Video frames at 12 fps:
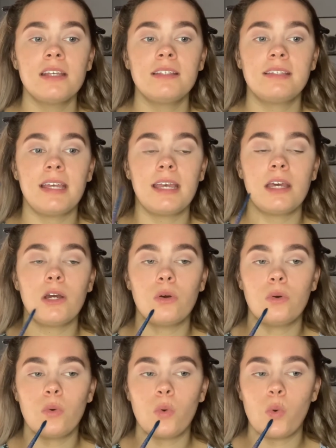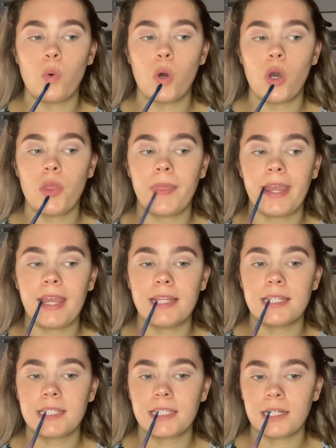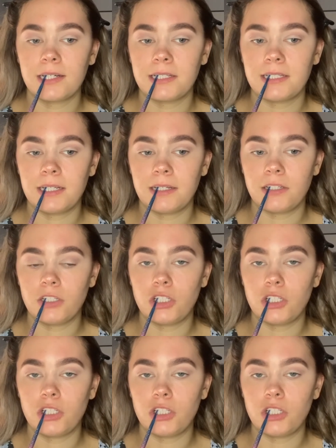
till they decided